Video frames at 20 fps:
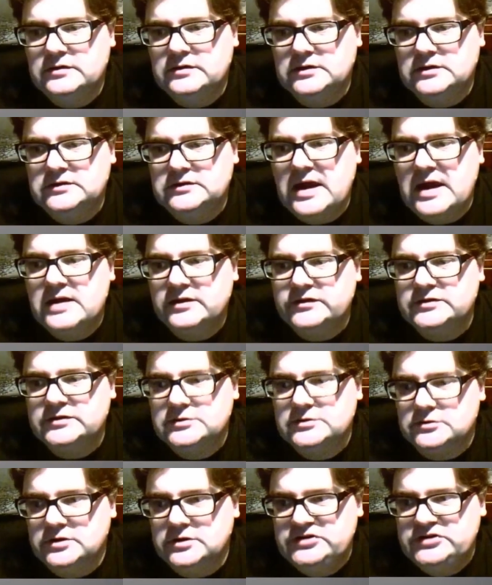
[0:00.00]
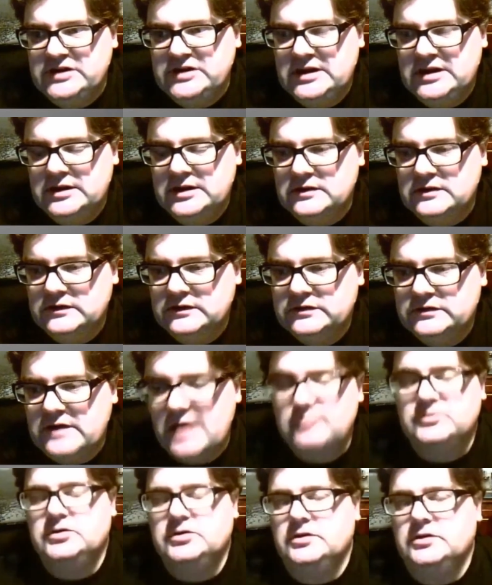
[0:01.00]
the data storage is
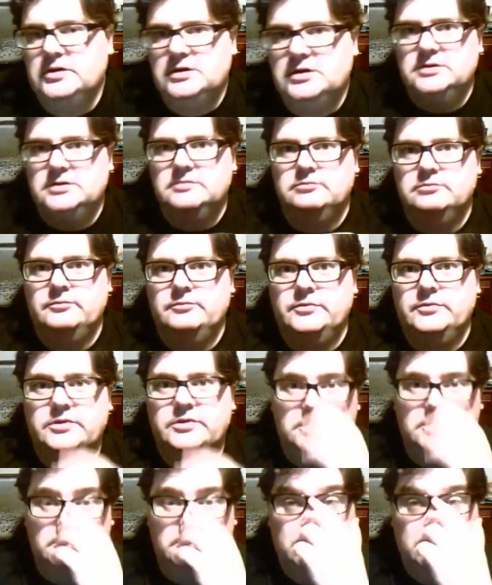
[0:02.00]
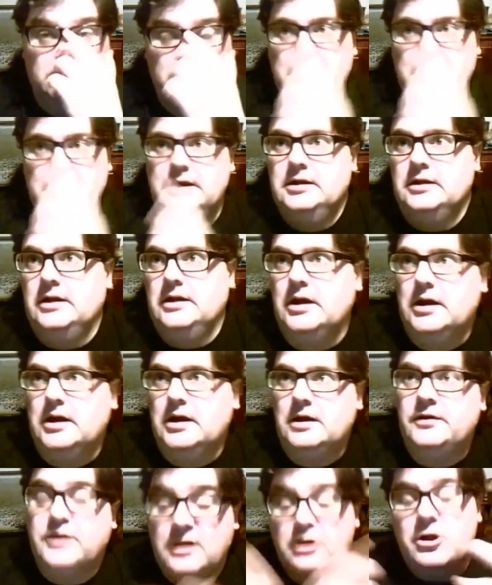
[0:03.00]
up to the
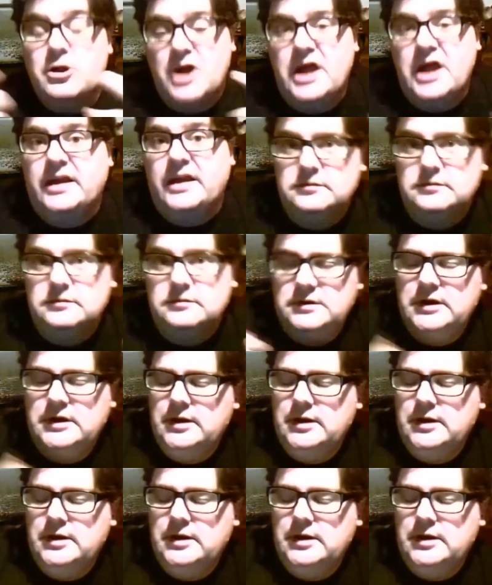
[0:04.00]
client.